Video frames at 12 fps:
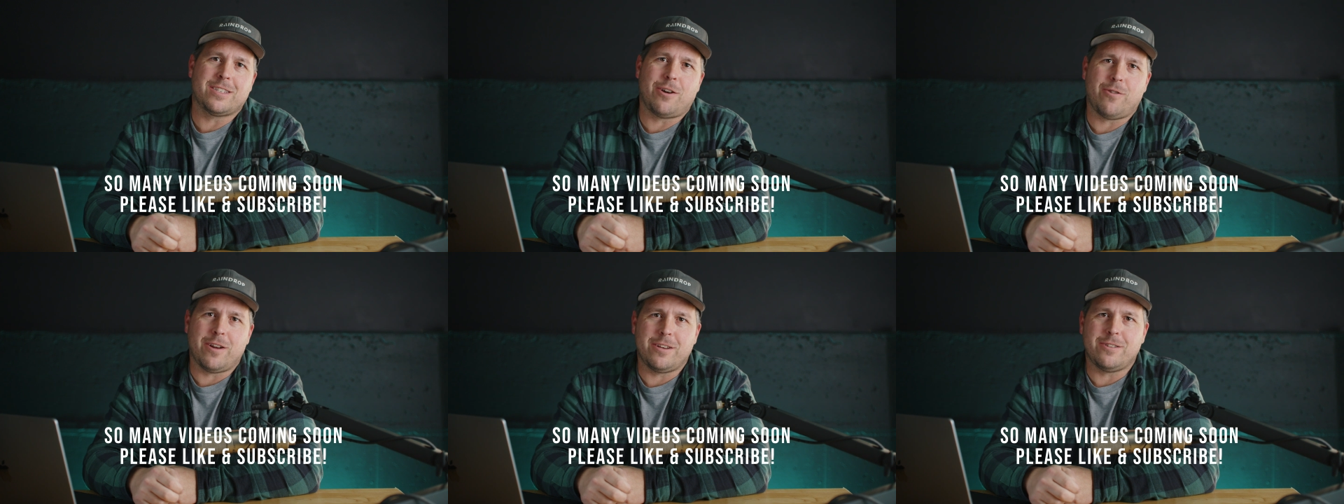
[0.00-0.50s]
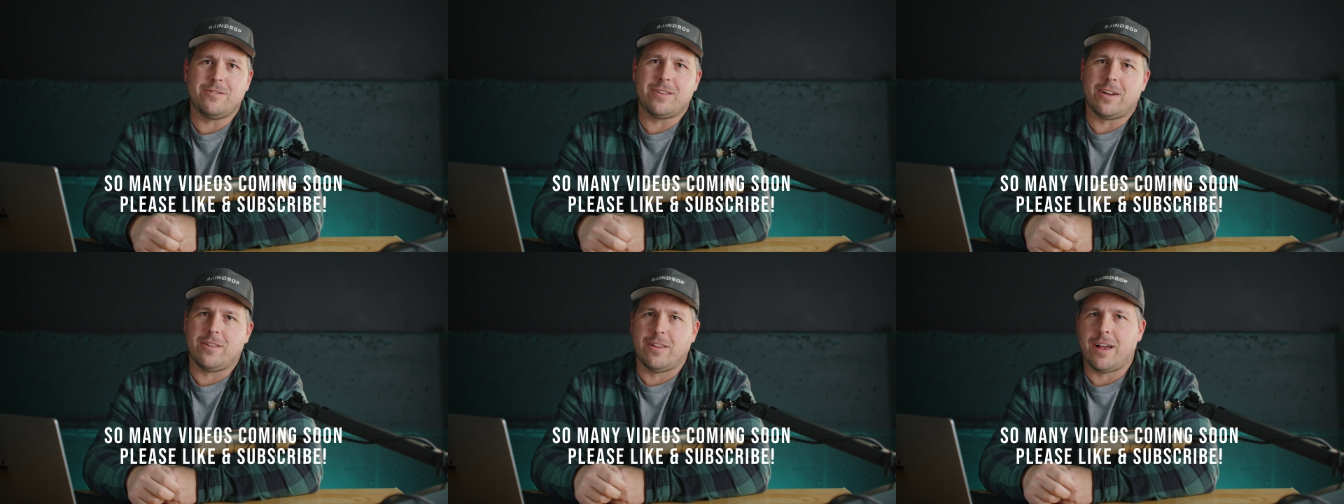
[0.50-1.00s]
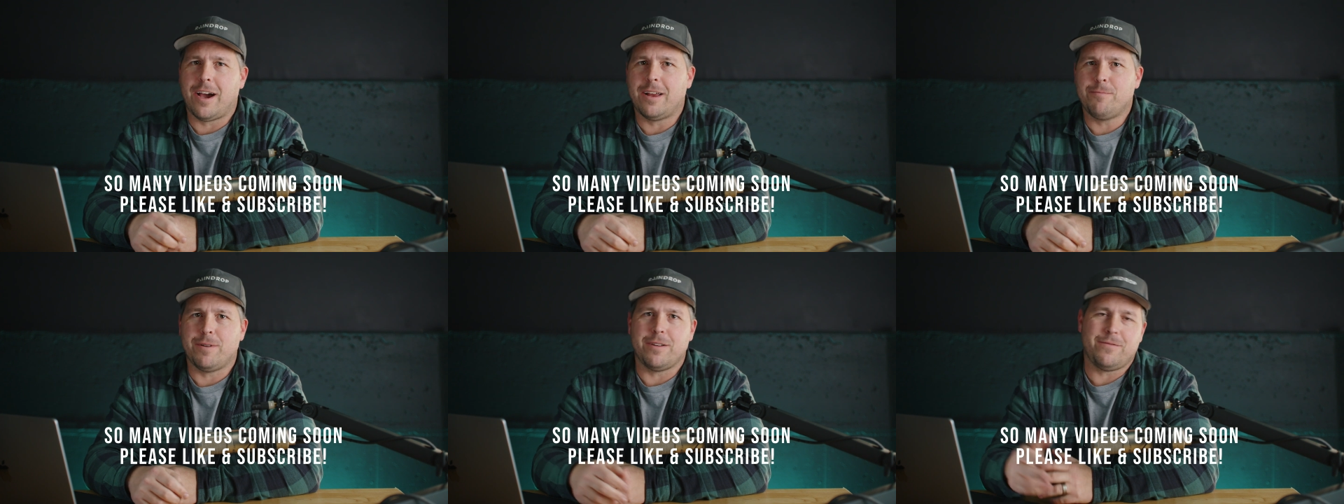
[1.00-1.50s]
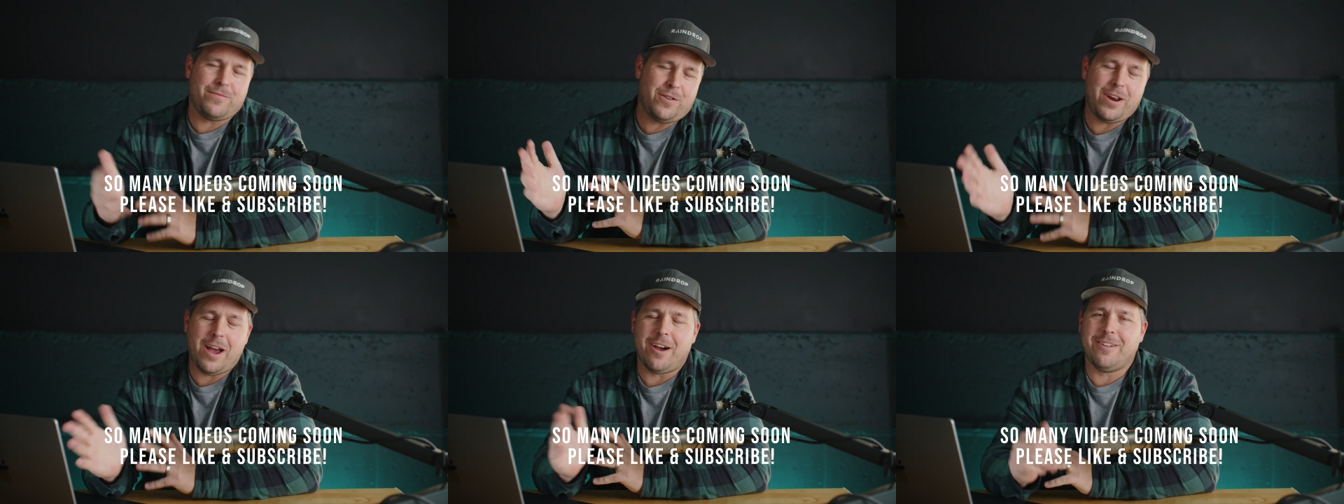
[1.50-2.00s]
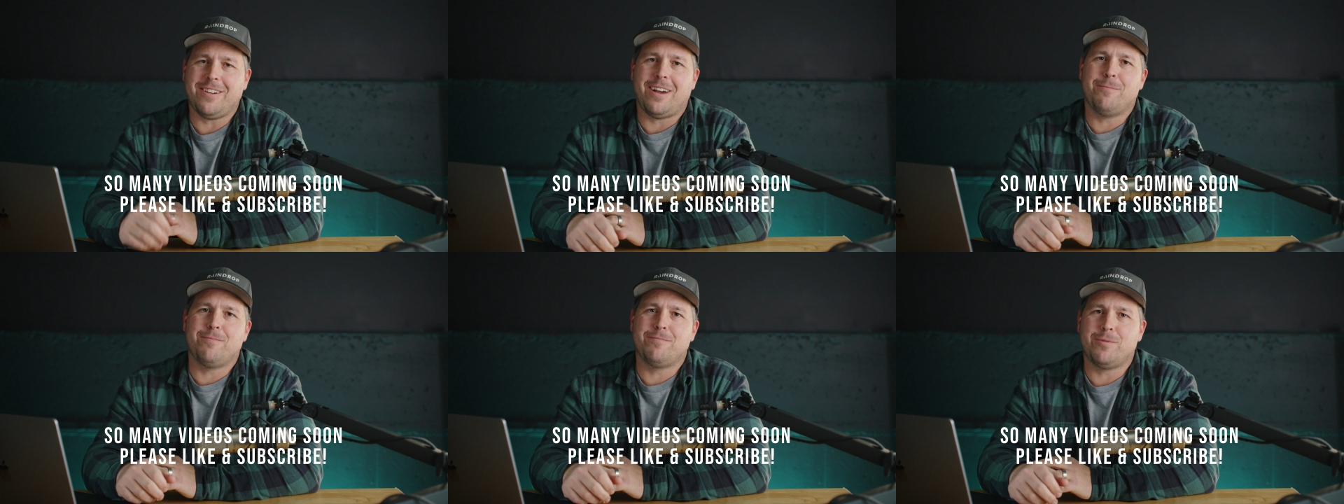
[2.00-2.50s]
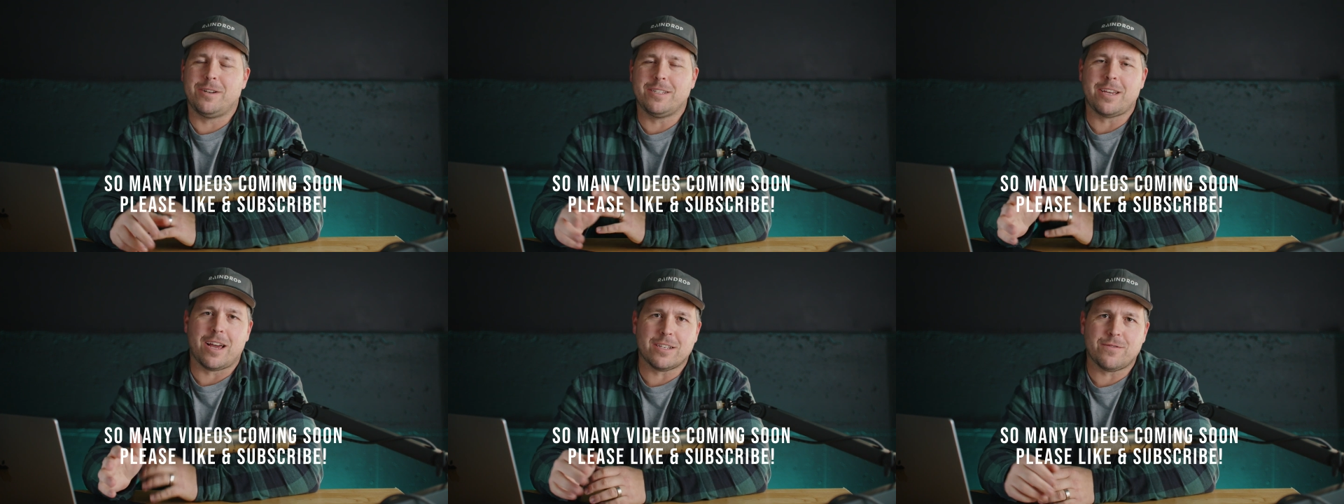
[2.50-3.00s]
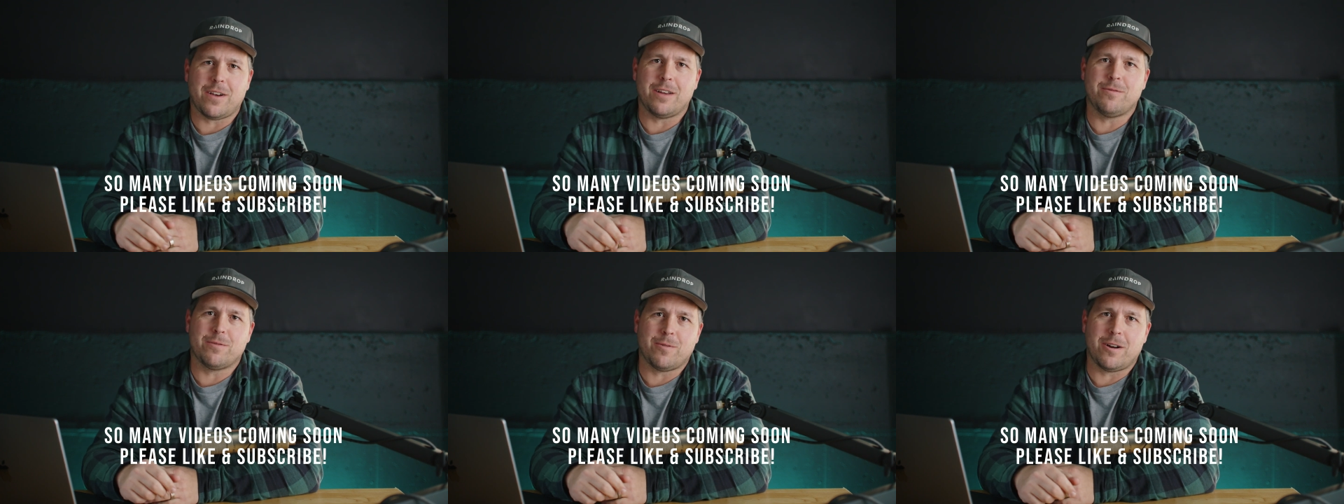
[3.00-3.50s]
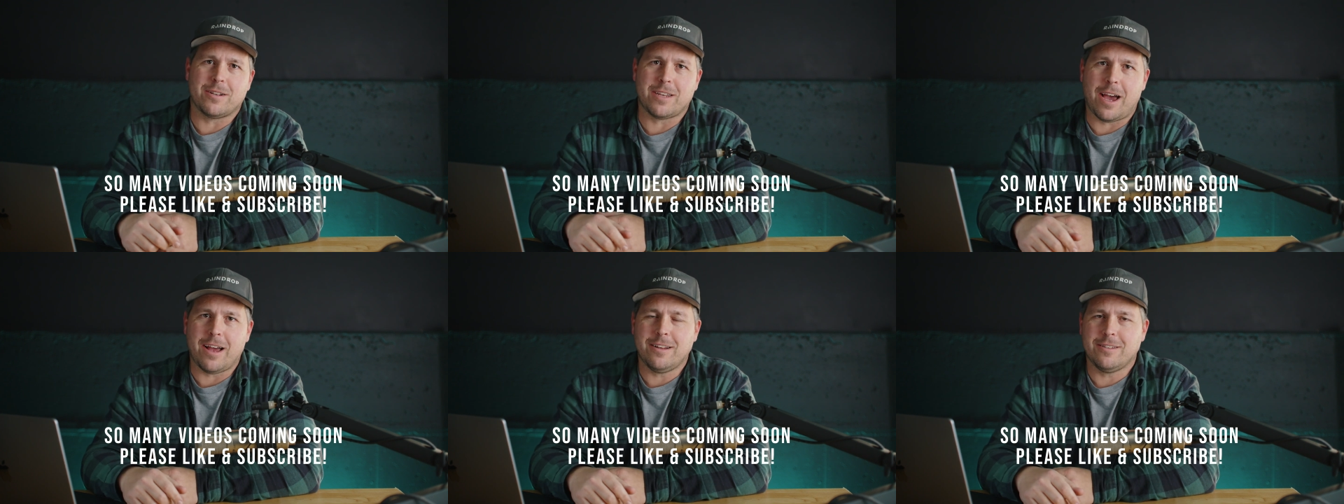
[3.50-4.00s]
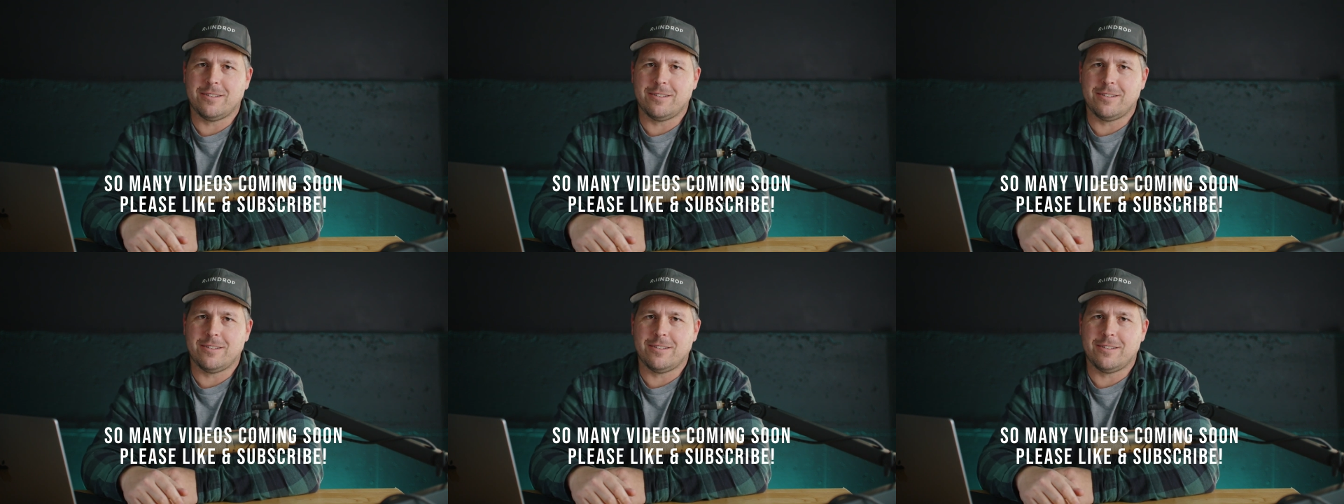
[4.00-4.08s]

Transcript: I want to do down the line, but for now I'm pretty satisfied with where it's at.